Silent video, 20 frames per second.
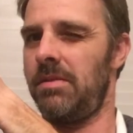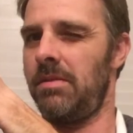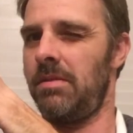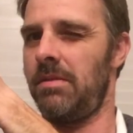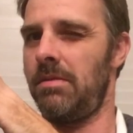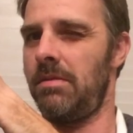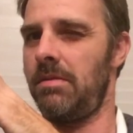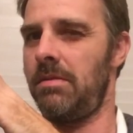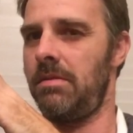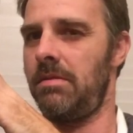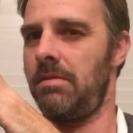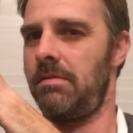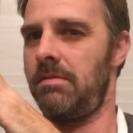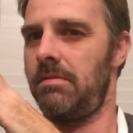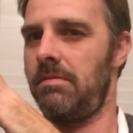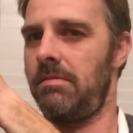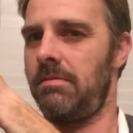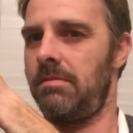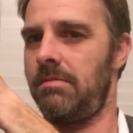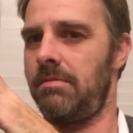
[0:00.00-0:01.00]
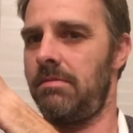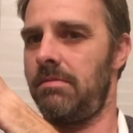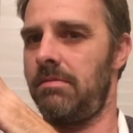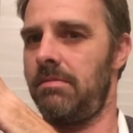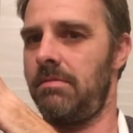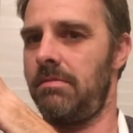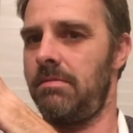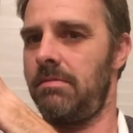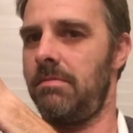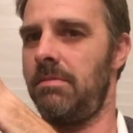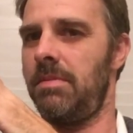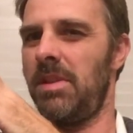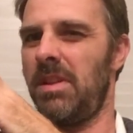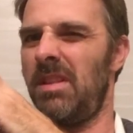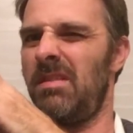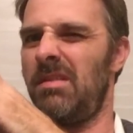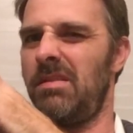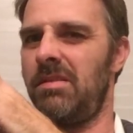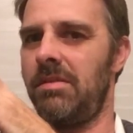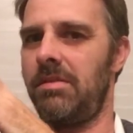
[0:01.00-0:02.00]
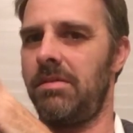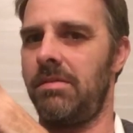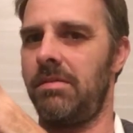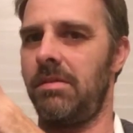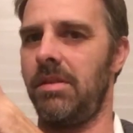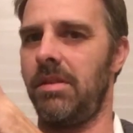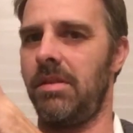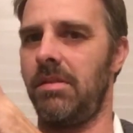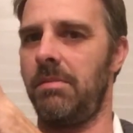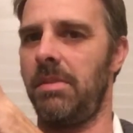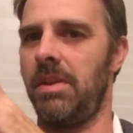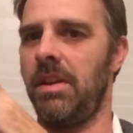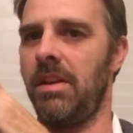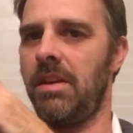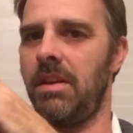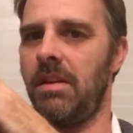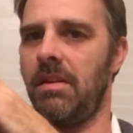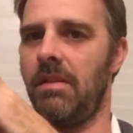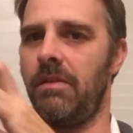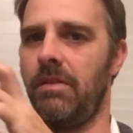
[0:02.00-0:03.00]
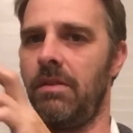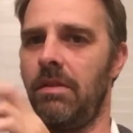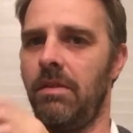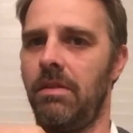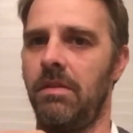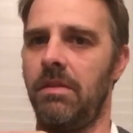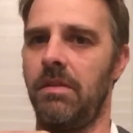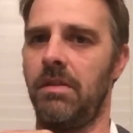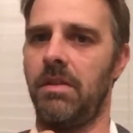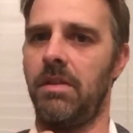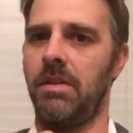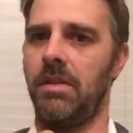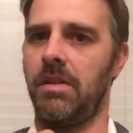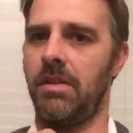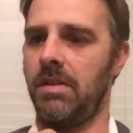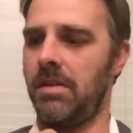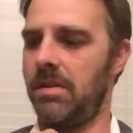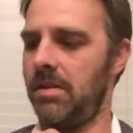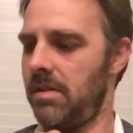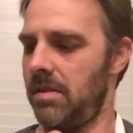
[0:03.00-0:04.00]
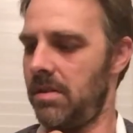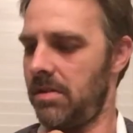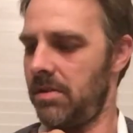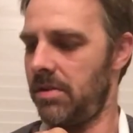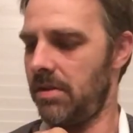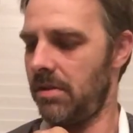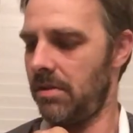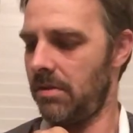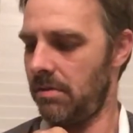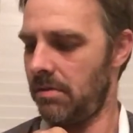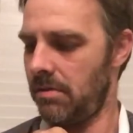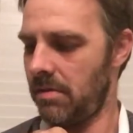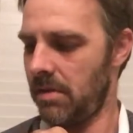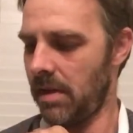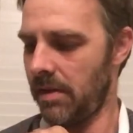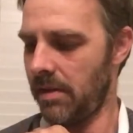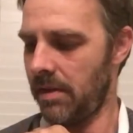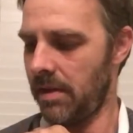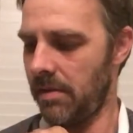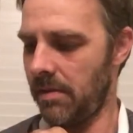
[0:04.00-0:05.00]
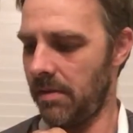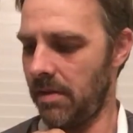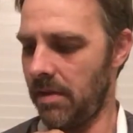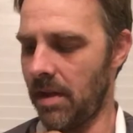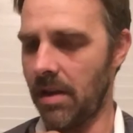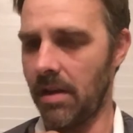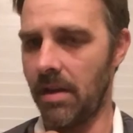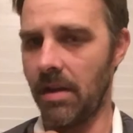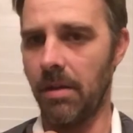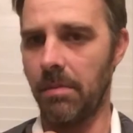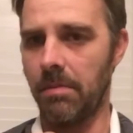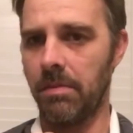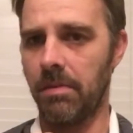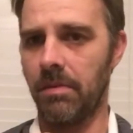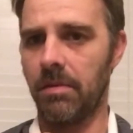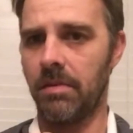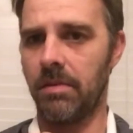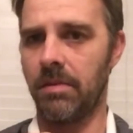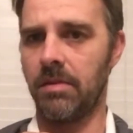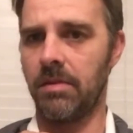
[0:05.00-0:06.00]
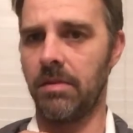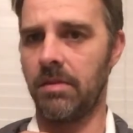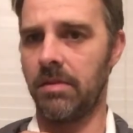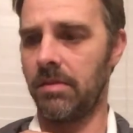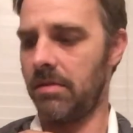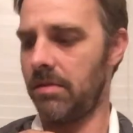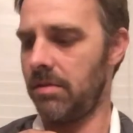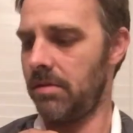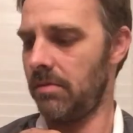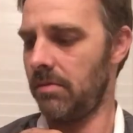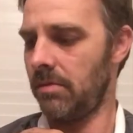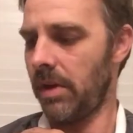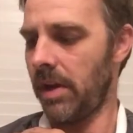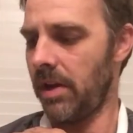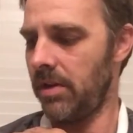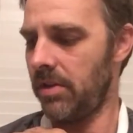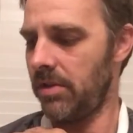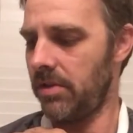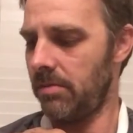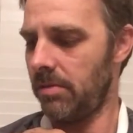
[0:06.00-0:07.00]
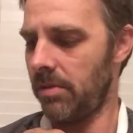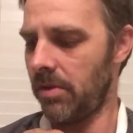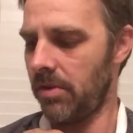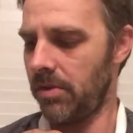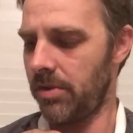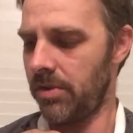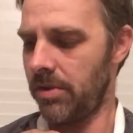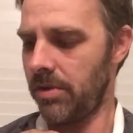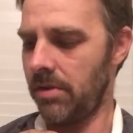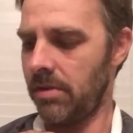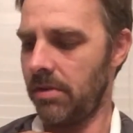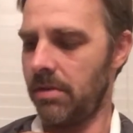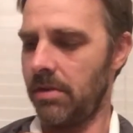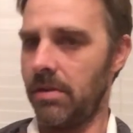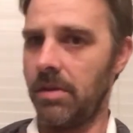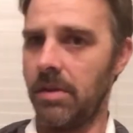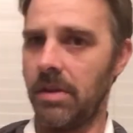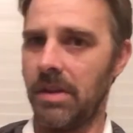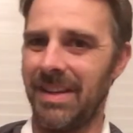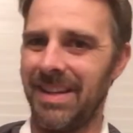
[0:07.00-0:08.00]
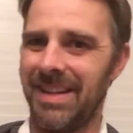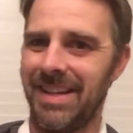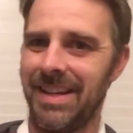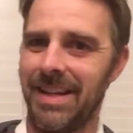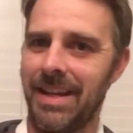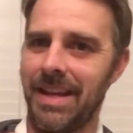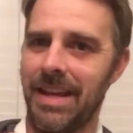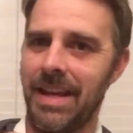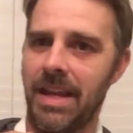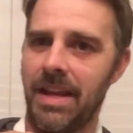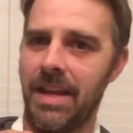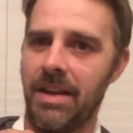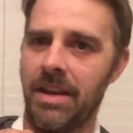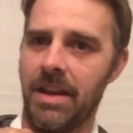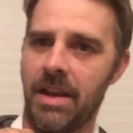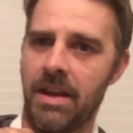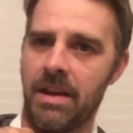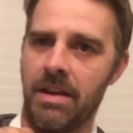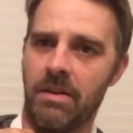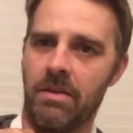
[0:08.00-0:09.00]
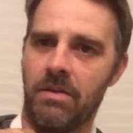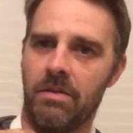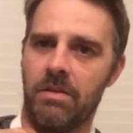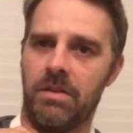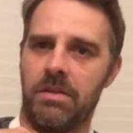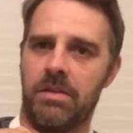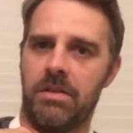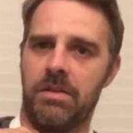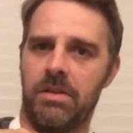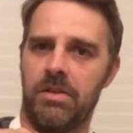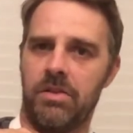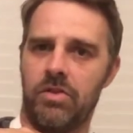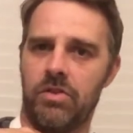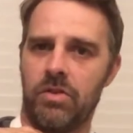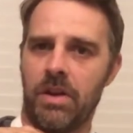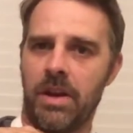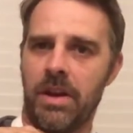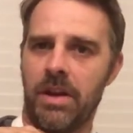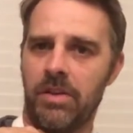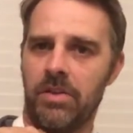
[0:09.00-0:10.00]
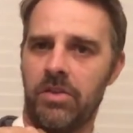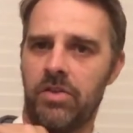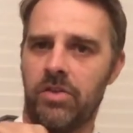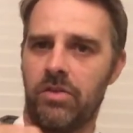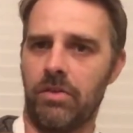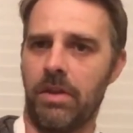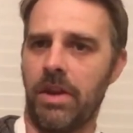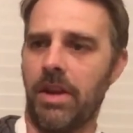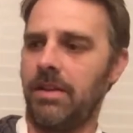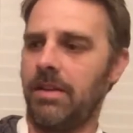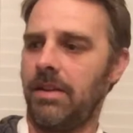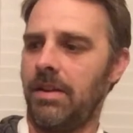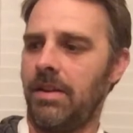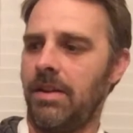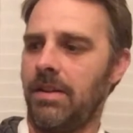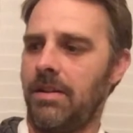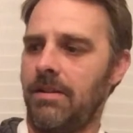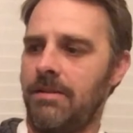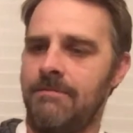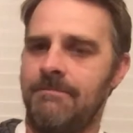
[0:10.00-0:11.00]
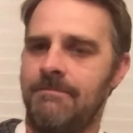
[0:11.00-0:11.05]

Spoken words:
hurt, but just, being careful. So again, that up range of motion, and now trying to straighten it.